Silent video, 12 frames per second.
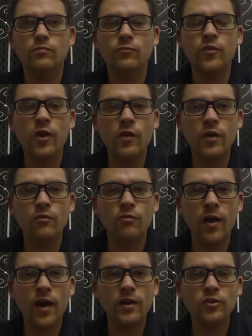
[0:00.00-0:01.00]
varied
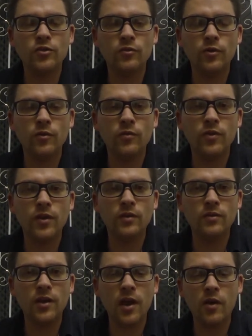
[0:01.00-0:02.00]
range of, of things
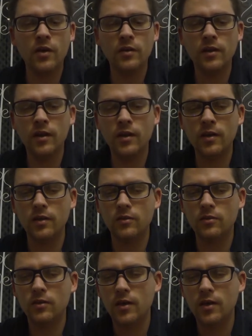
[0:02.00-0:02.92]
carried in their kits.